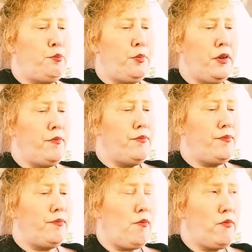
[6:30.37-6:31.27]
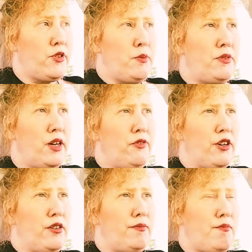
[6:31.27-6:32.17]
but something
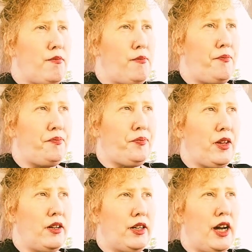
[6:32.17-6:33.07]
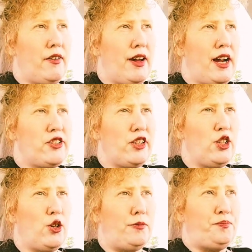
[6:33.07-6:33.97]
different kind of adds a
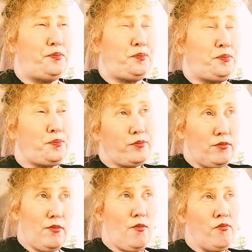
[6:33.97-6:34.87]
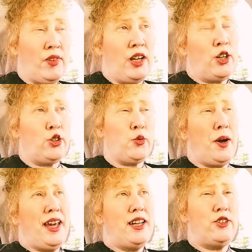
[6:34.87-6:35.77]
little
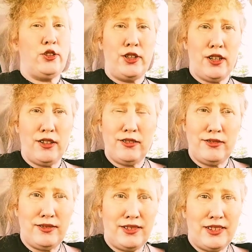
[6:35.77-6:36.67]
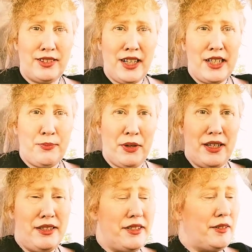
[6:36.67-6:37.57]
twang to your taste
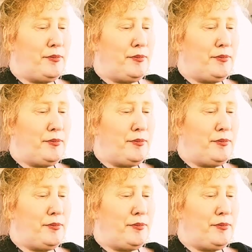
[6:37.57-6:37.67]
buds.